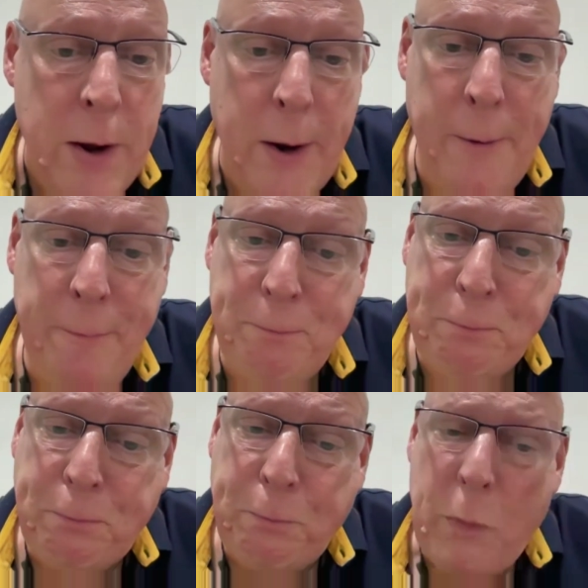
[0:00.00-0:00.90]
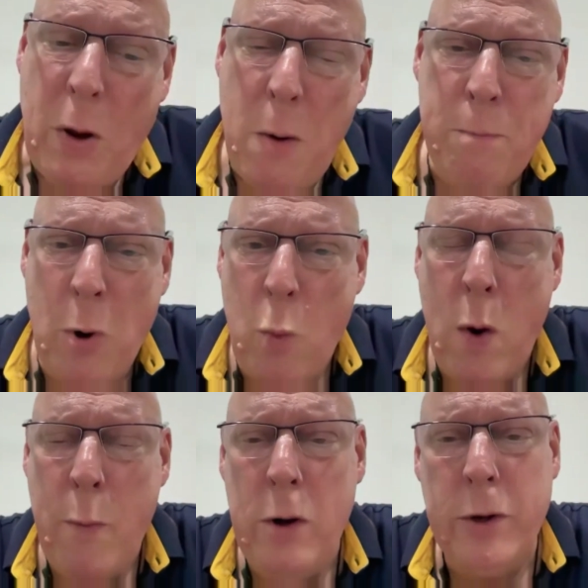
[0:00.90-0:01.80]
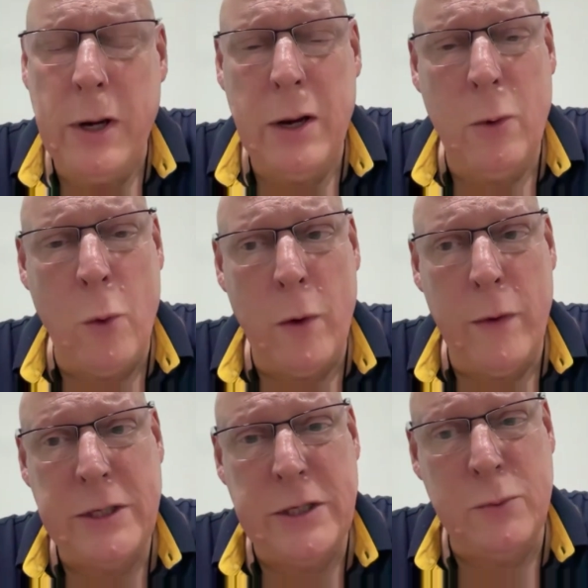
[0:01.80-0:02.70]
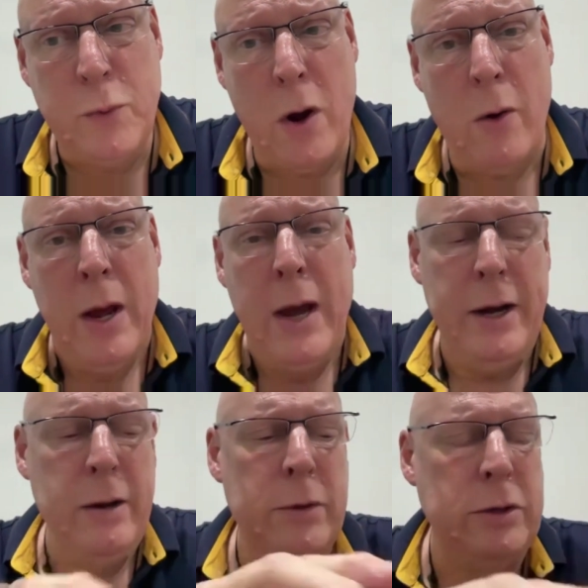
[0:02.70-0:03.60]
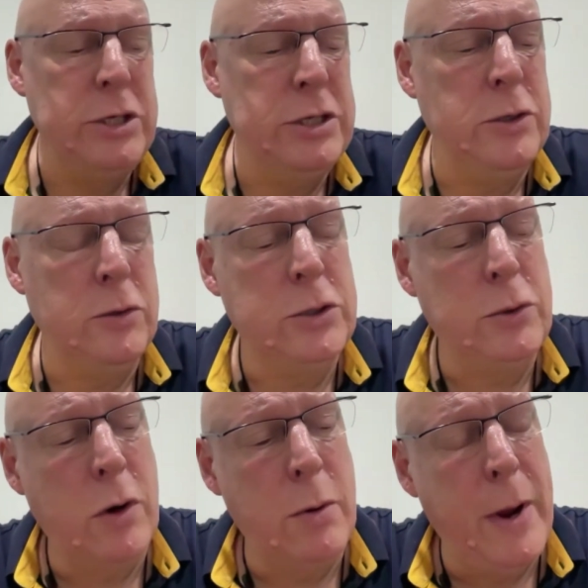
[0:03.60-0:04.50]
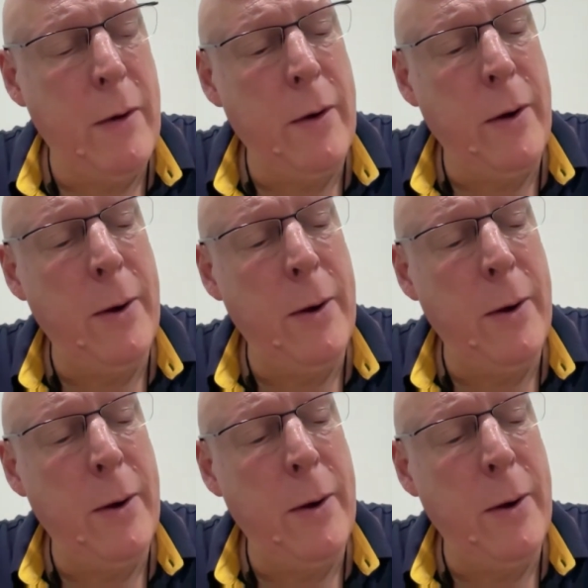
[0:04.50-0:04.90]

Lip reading: But when we're looking at all of this as well, and I'm not just talking about